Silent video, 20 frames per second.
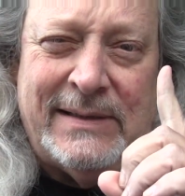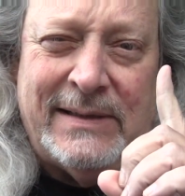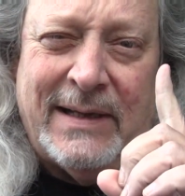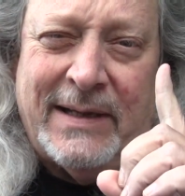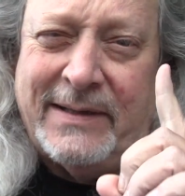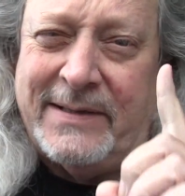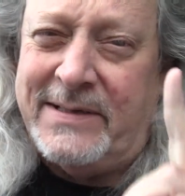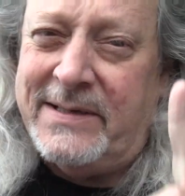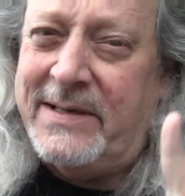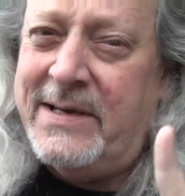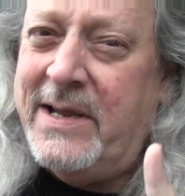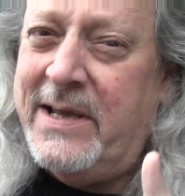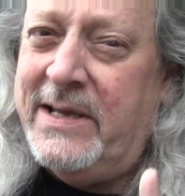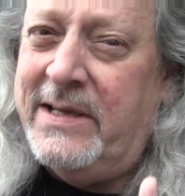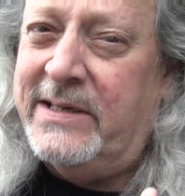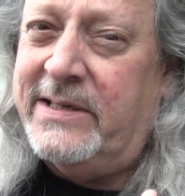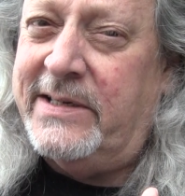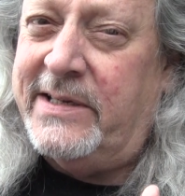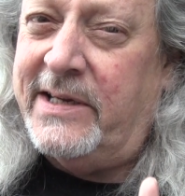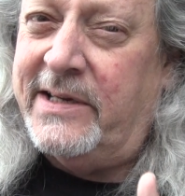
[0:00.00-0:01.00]
a
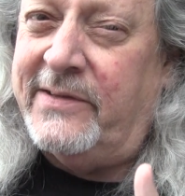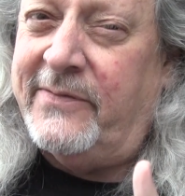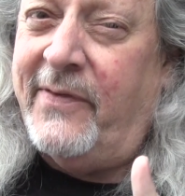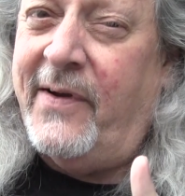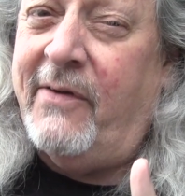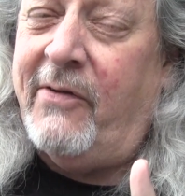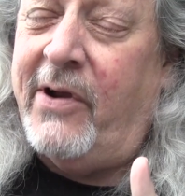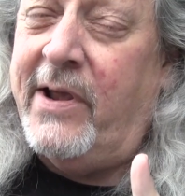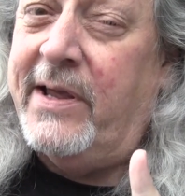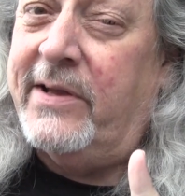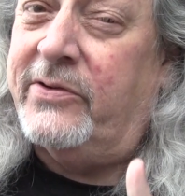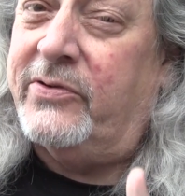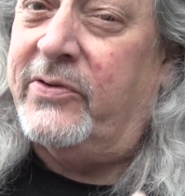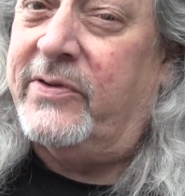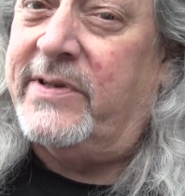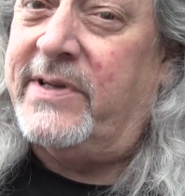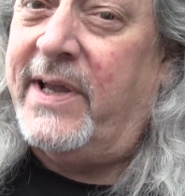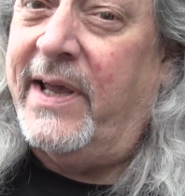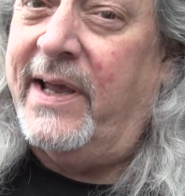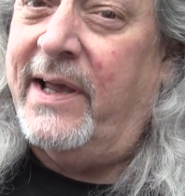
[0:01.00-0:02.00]
sneeze is very
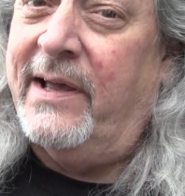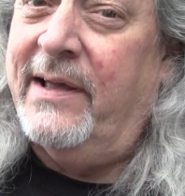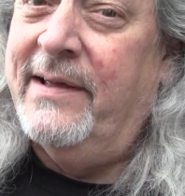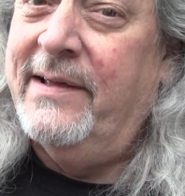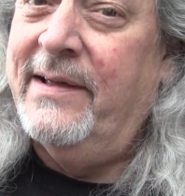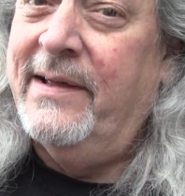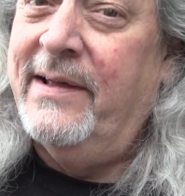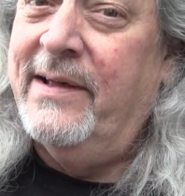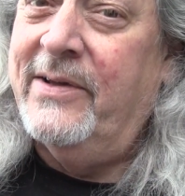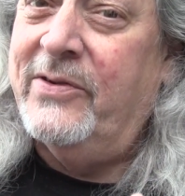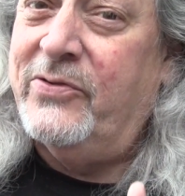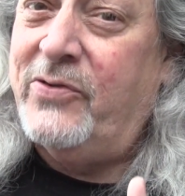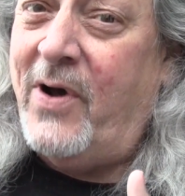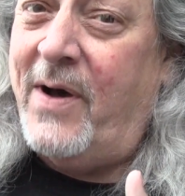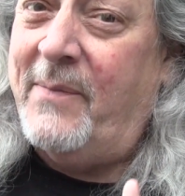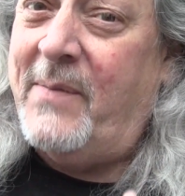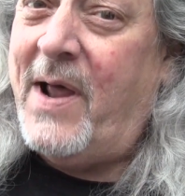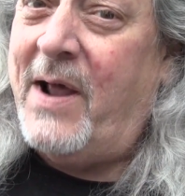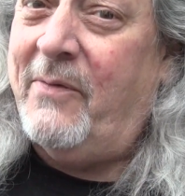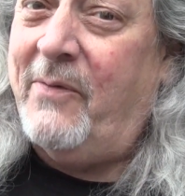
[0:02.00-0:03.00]
interesting, so
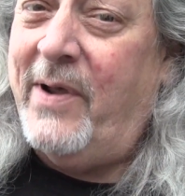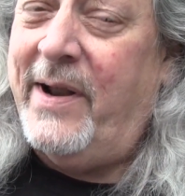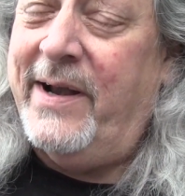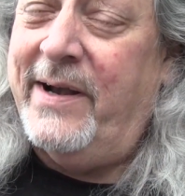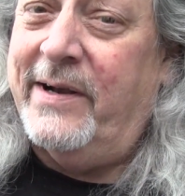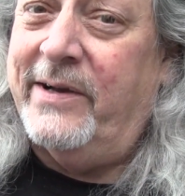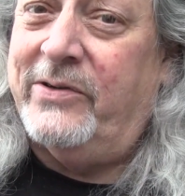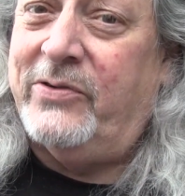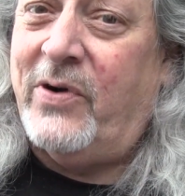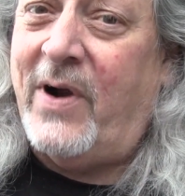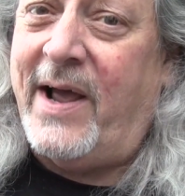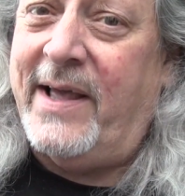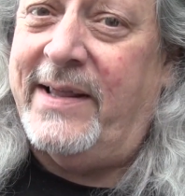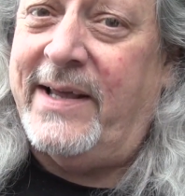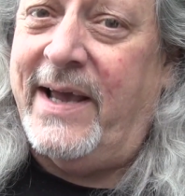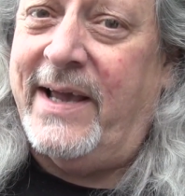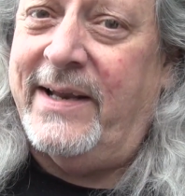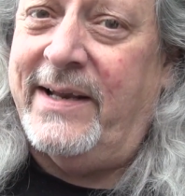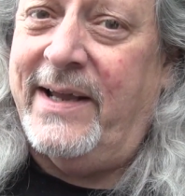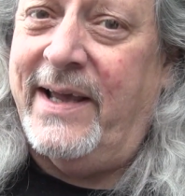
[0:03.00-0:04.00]
I'm not ready to try
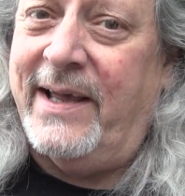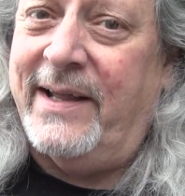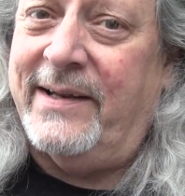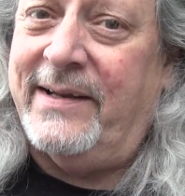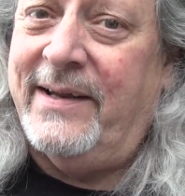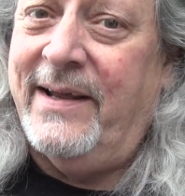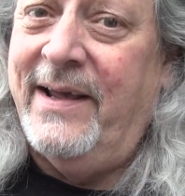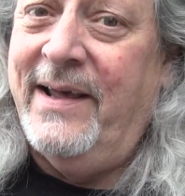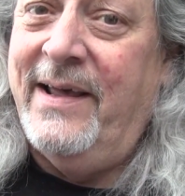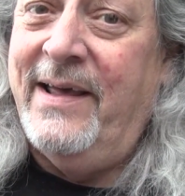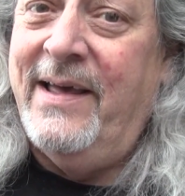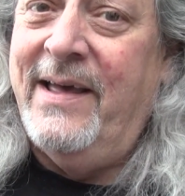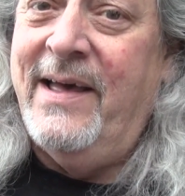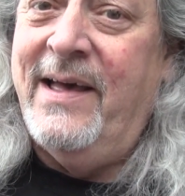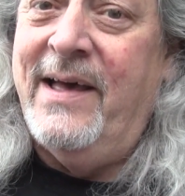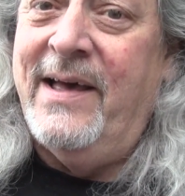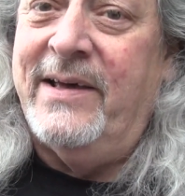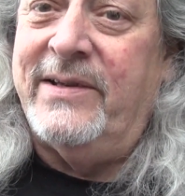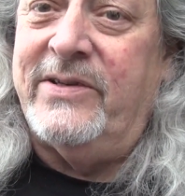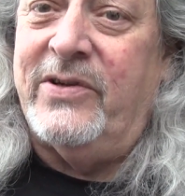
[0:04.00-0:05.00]
that yet.
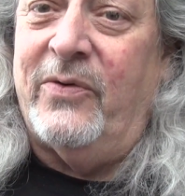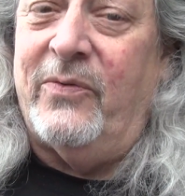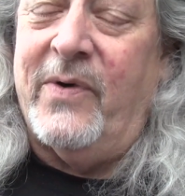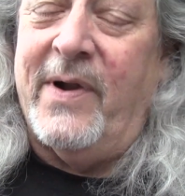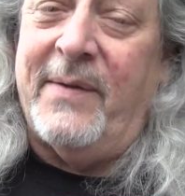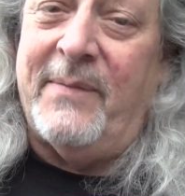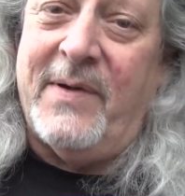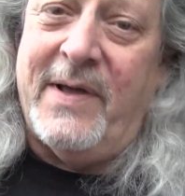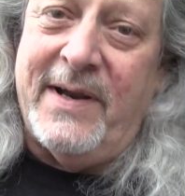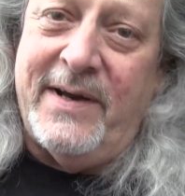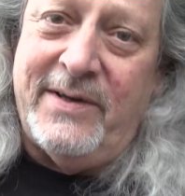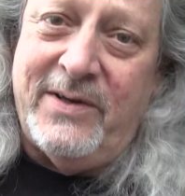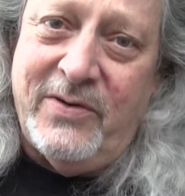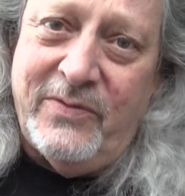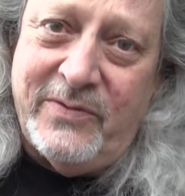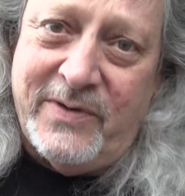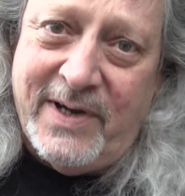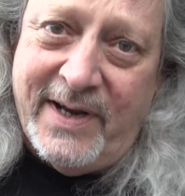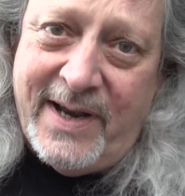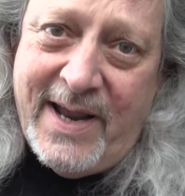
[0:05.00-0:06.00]
So what I'm going to
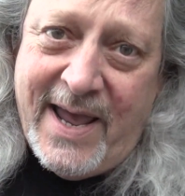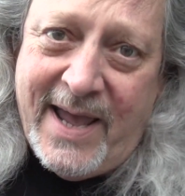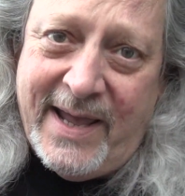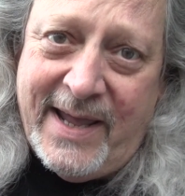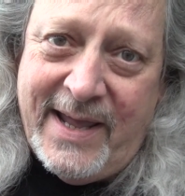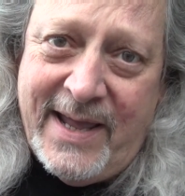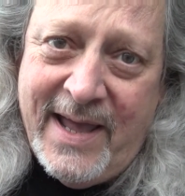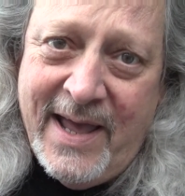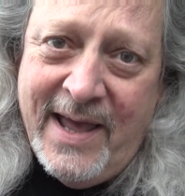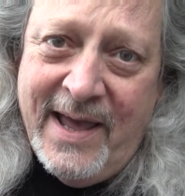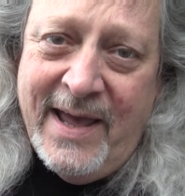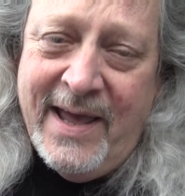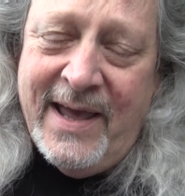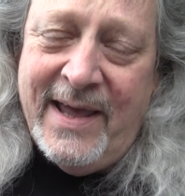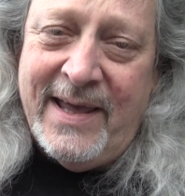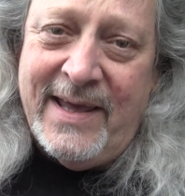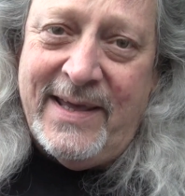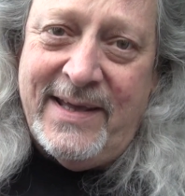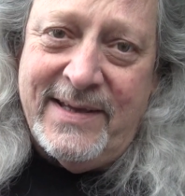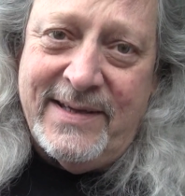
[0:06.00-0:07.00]
do today
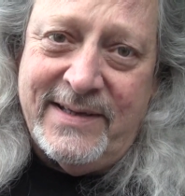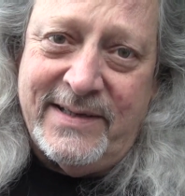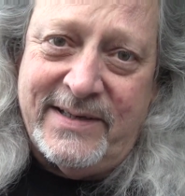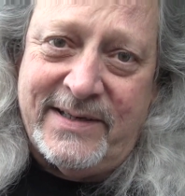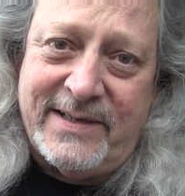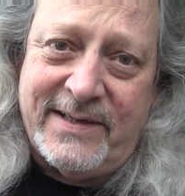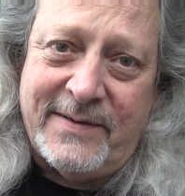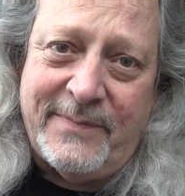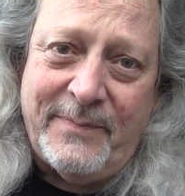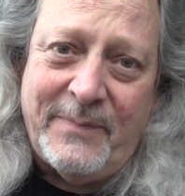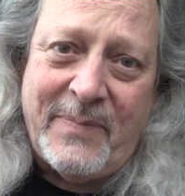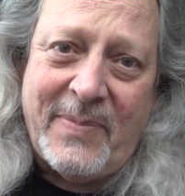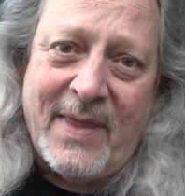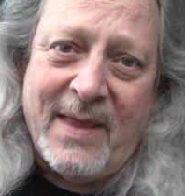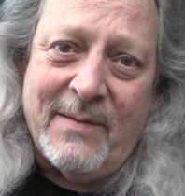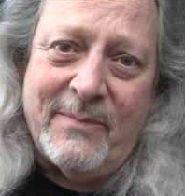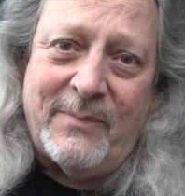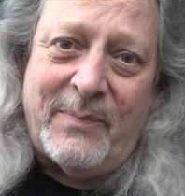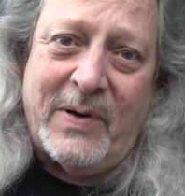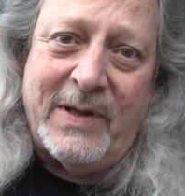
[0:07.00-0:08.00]
is
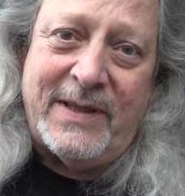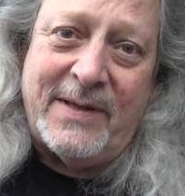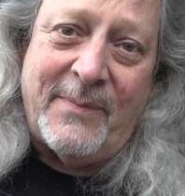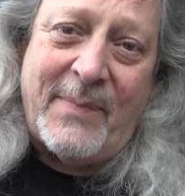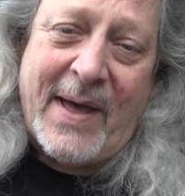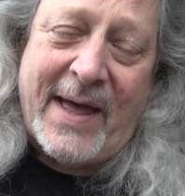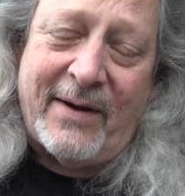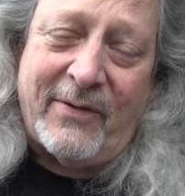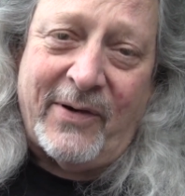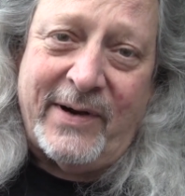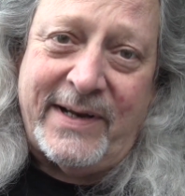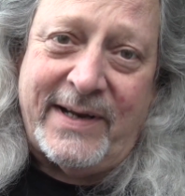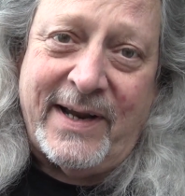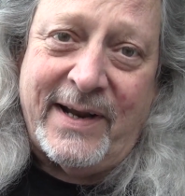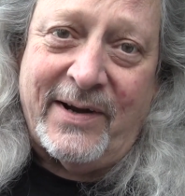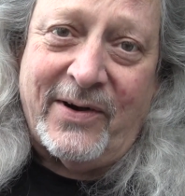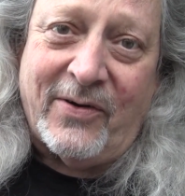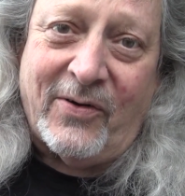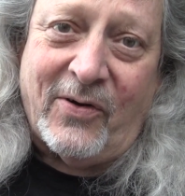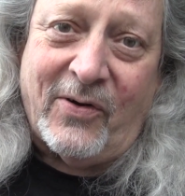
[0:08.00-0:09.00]
put the battery
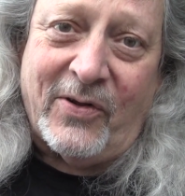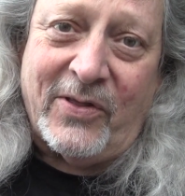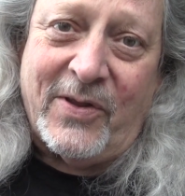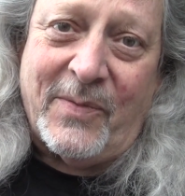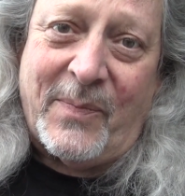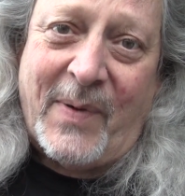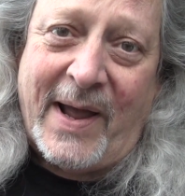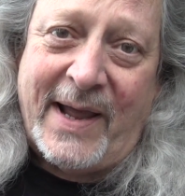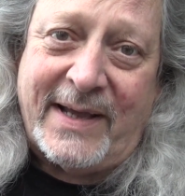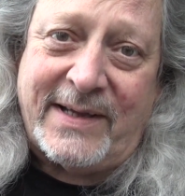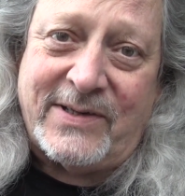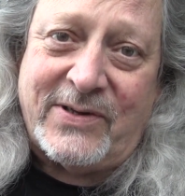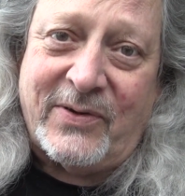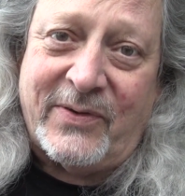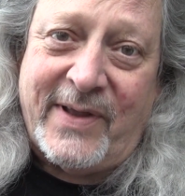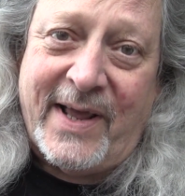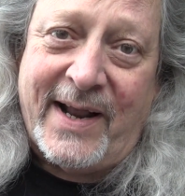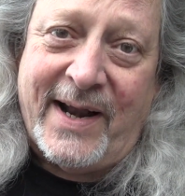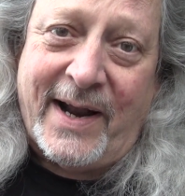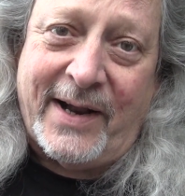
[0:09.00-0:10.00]
tender on the bike
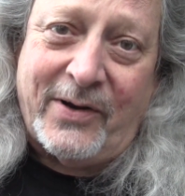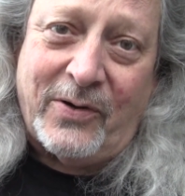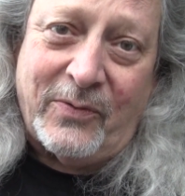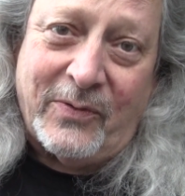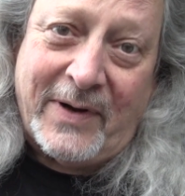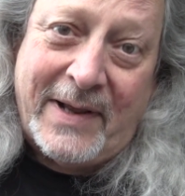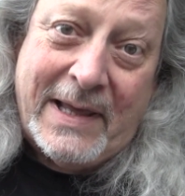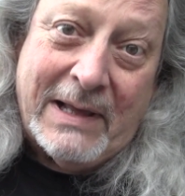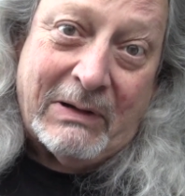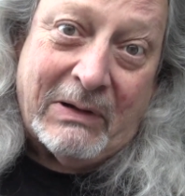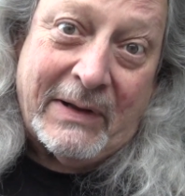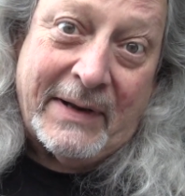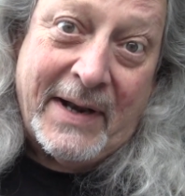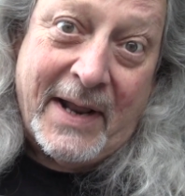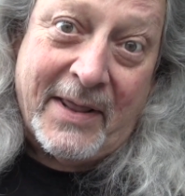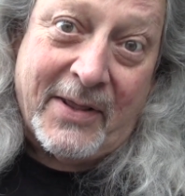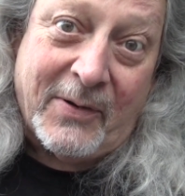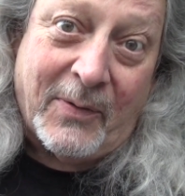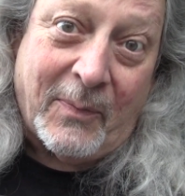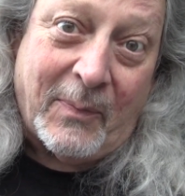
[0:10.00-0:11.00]
so that I don't kill
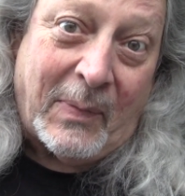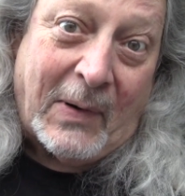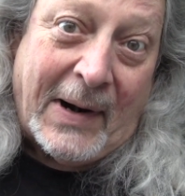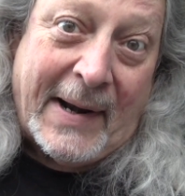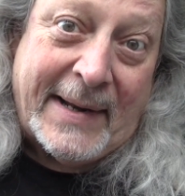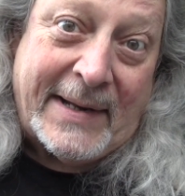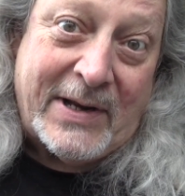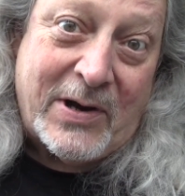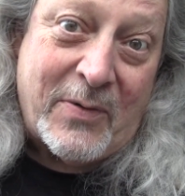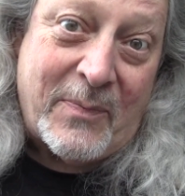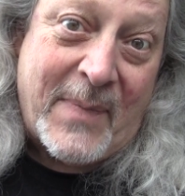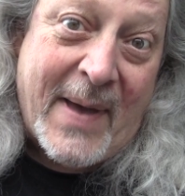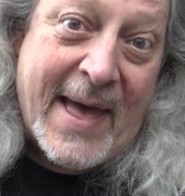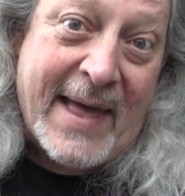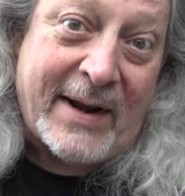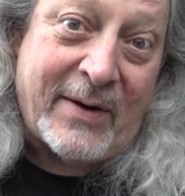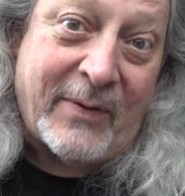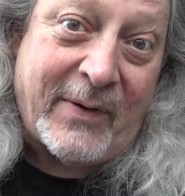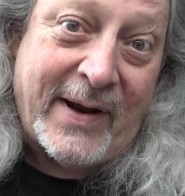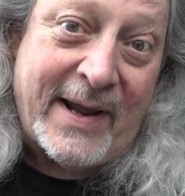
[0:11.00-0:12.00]
another brand new
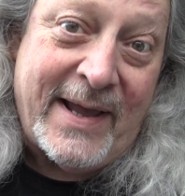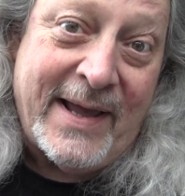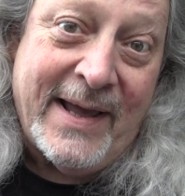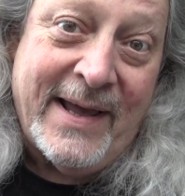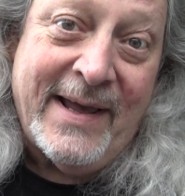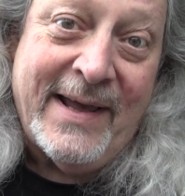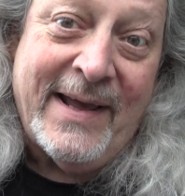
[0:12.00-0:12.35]
battery.